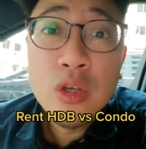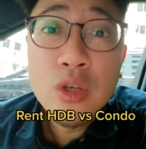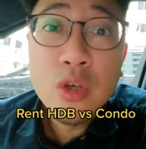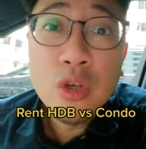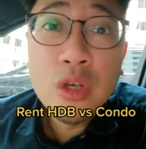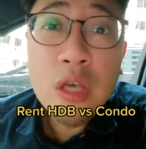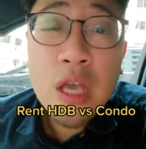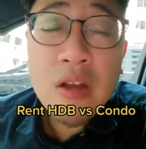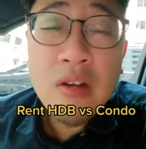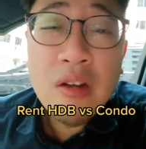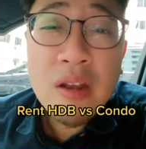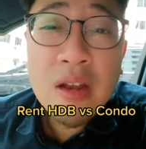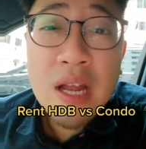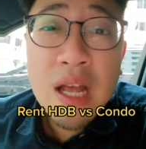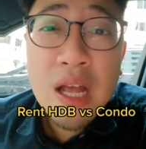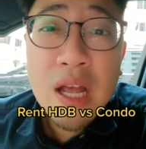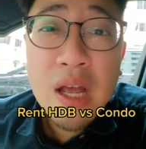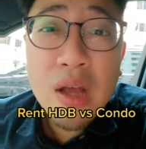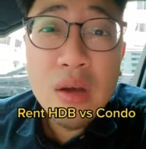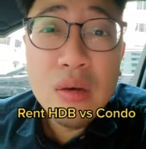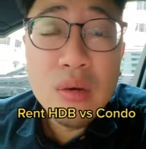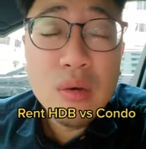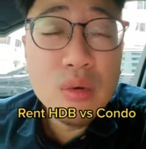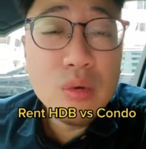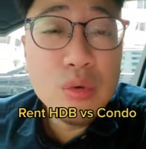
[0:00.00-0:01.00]
You can rent
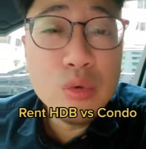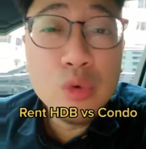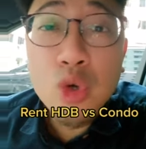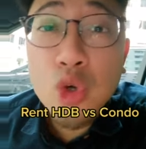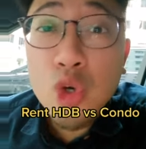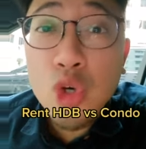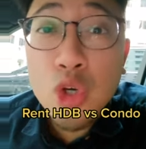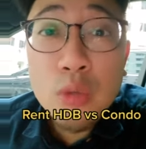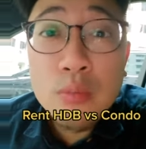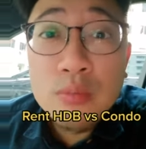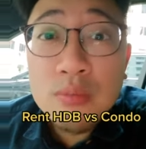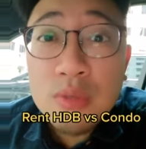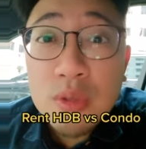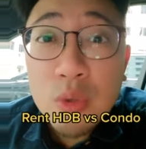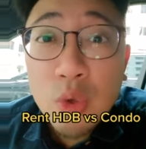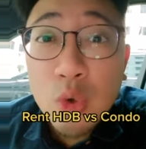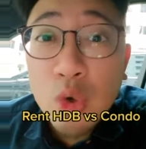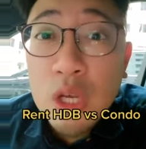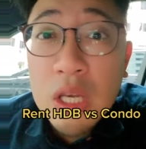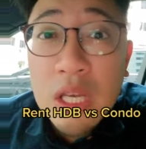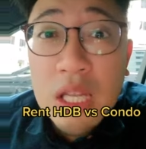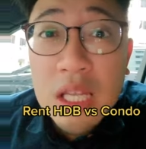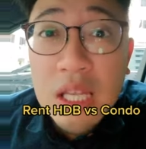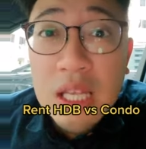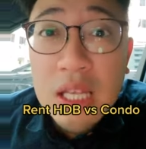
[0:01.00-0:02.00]
out rooms
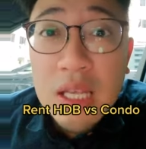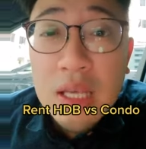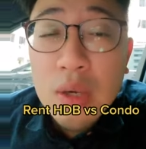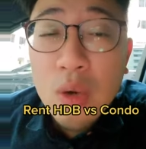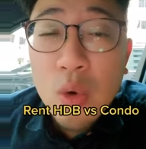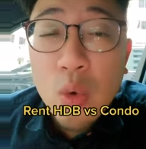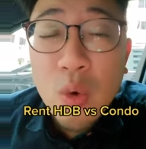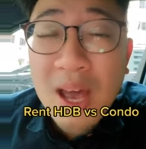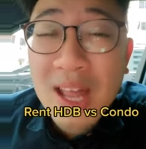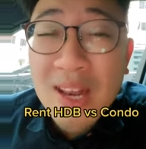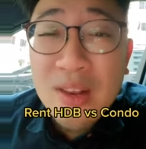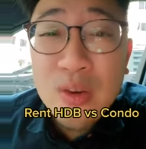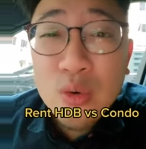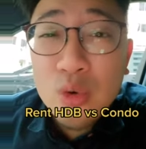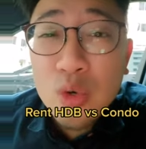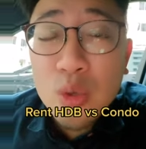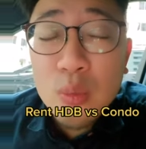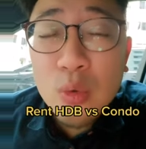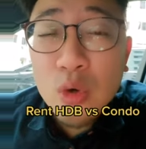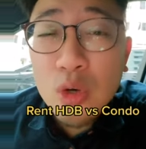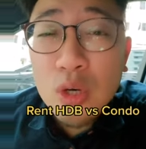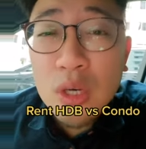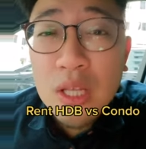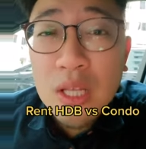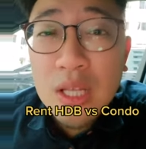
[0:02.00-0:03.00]
only, one room
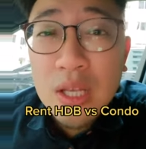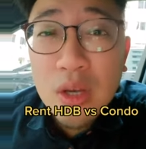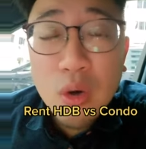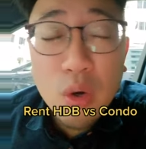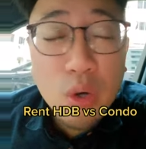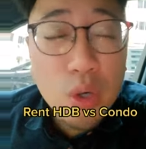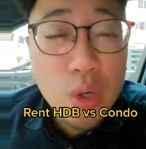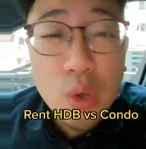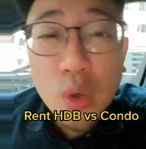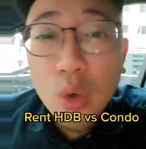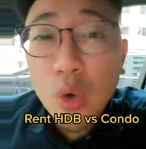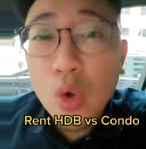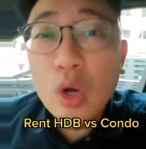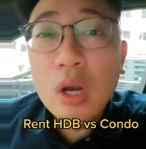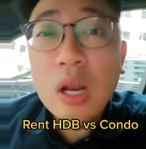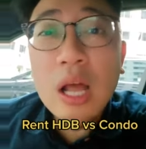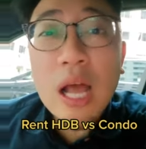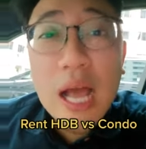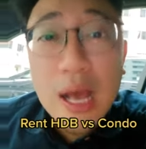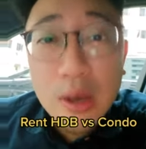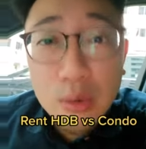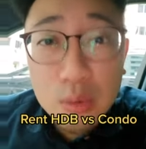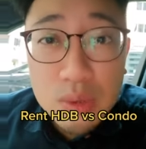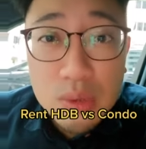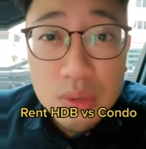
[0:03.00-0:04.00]
only, or the whole
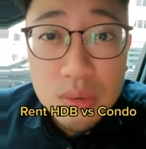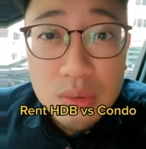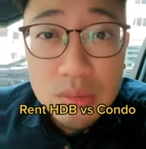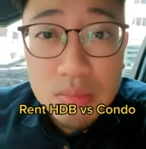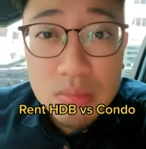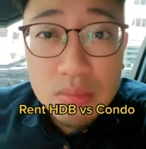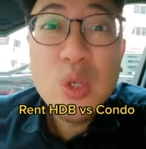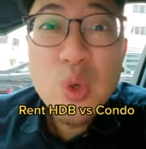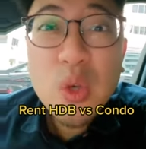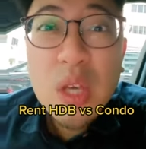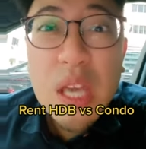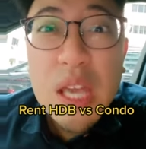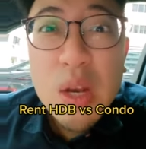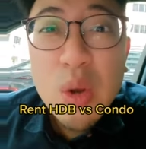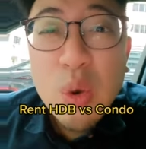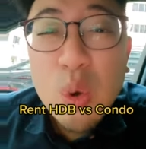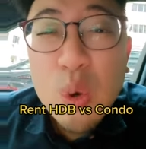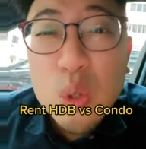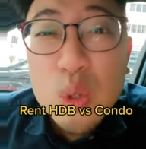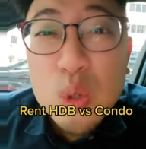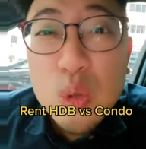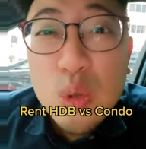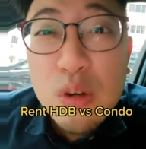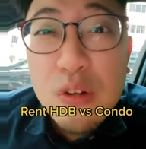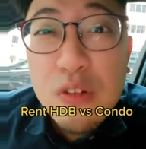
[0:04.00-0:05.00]
house. You can
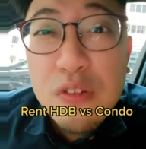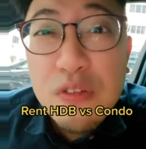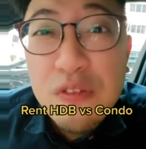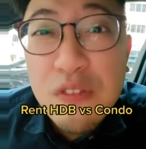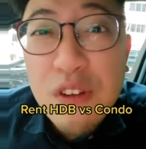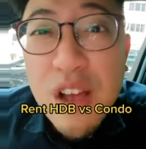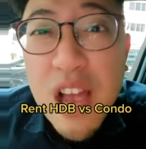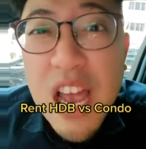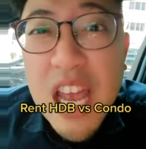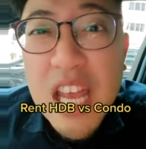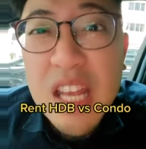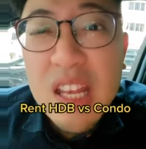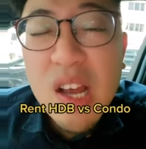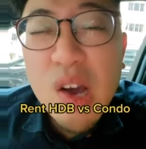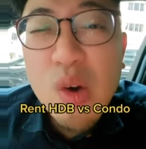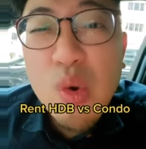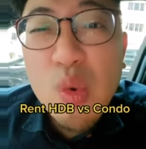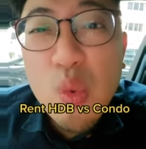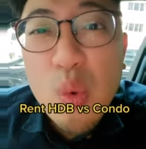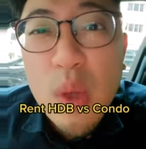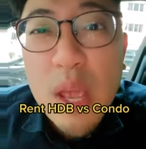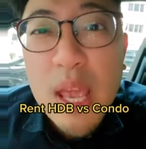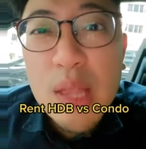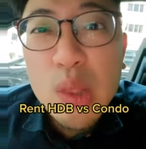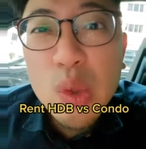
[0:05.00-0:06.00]
also find a
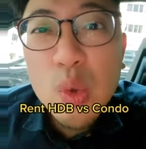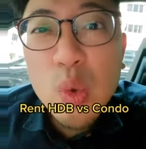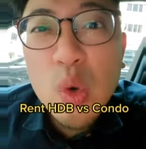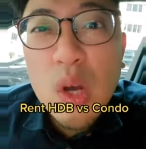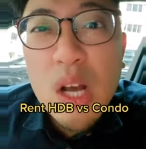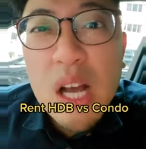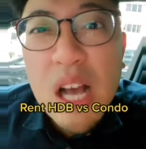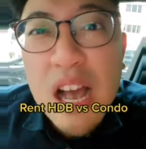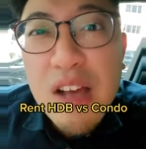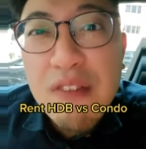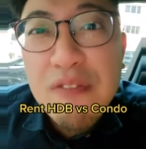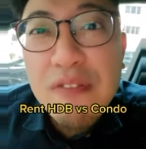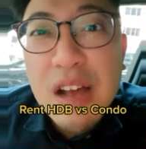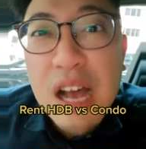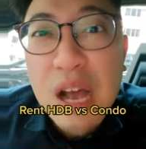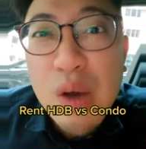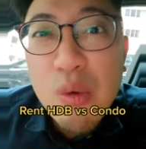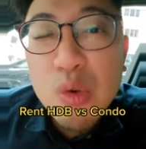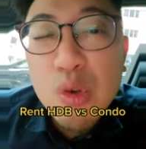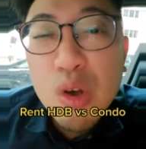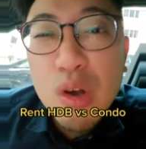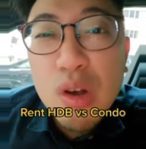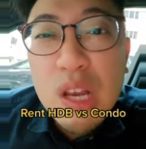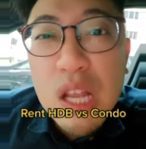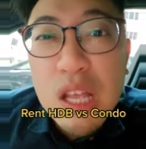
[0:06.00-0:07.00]
way to carve
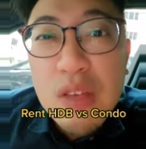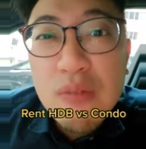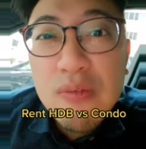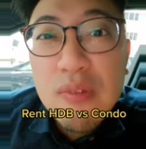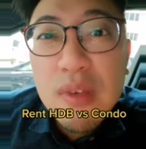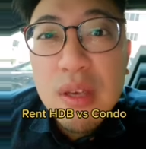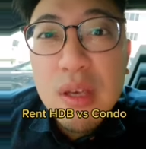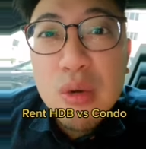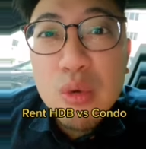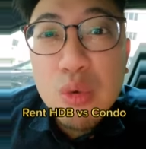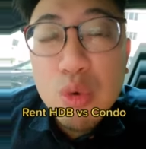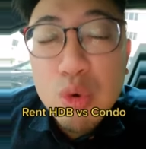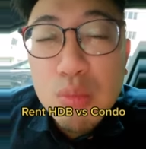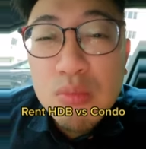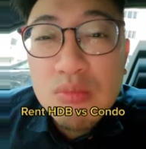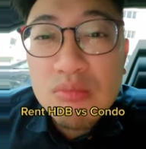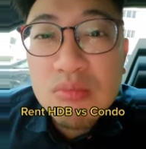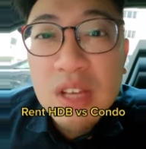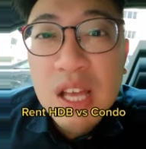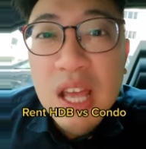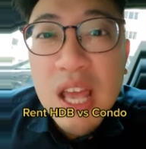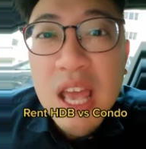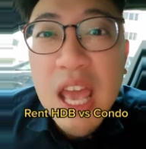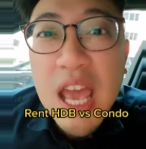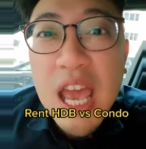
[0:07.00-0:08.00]
out your living room
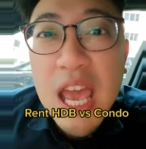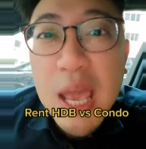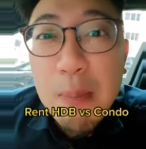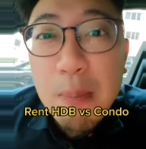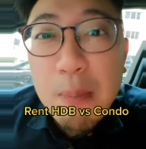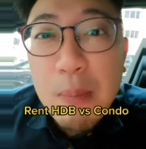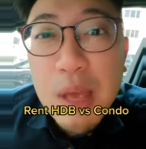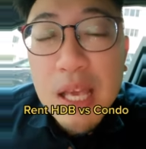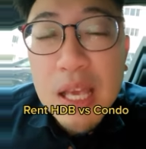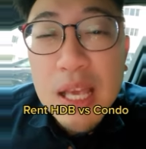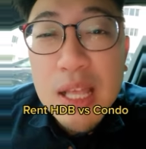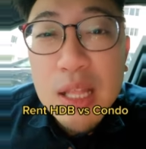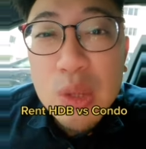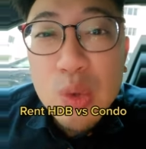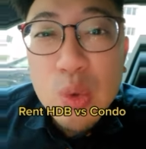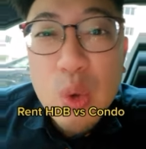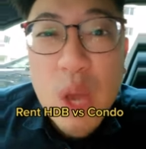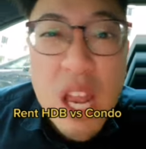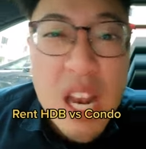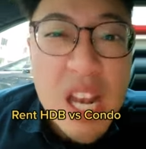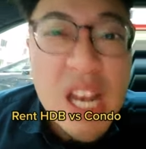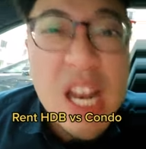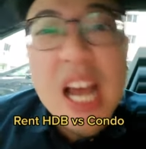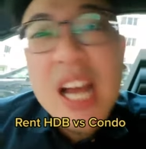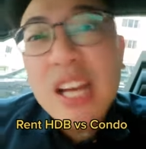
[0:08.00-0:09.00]
and make into
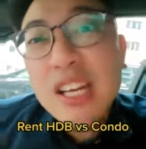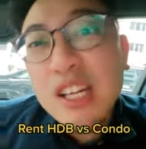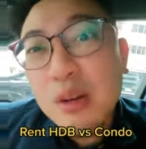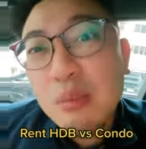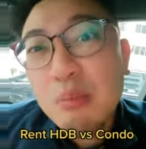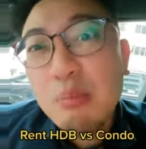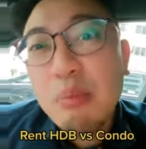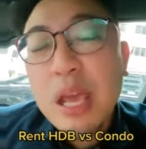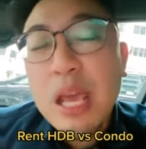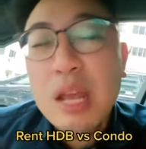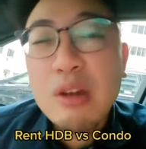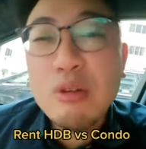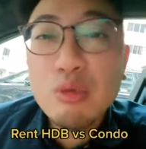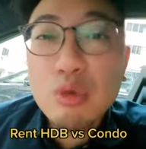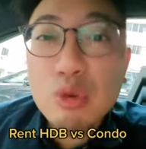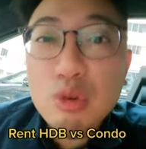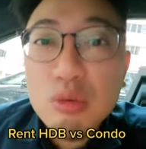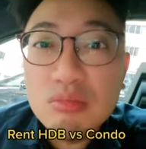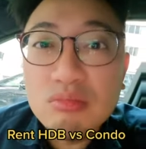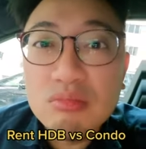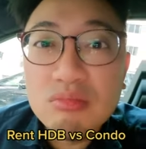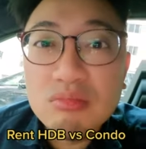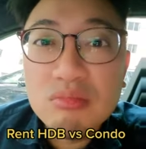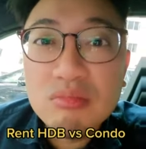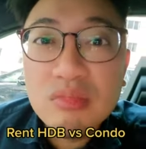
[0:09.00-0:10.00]
another
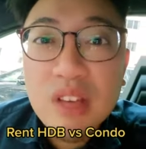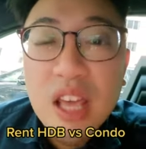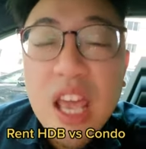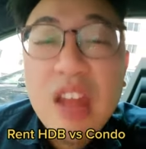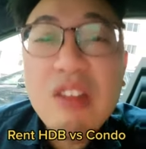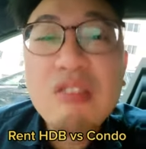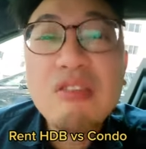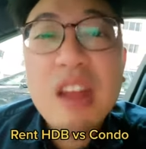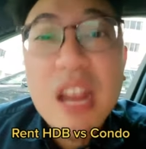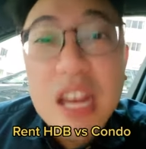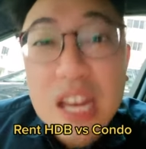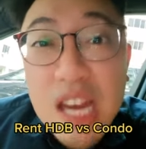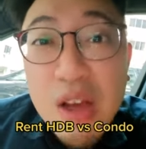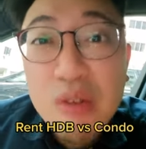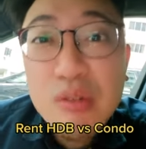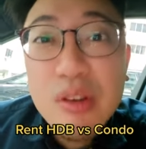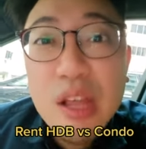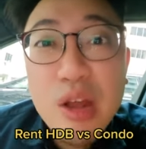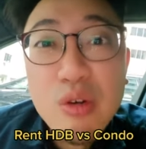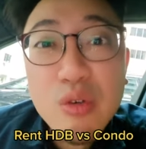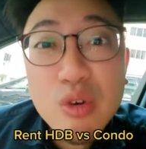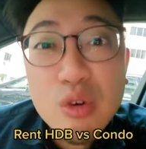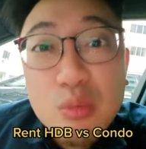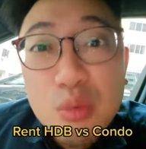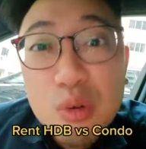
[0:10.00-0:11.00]
bedroom and rent out
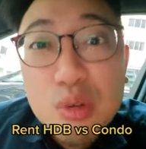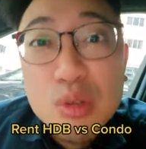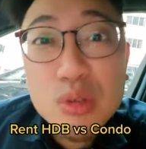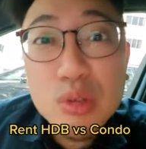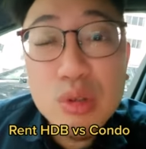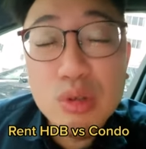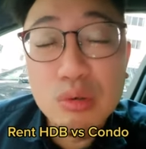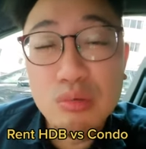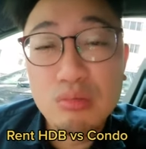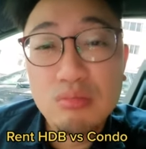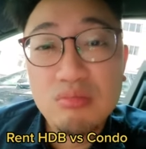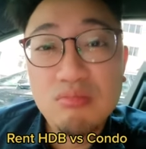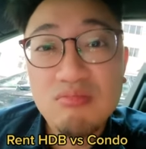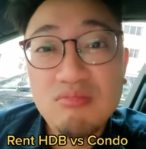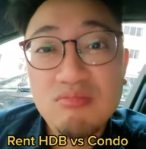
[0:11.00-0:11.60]
that room also.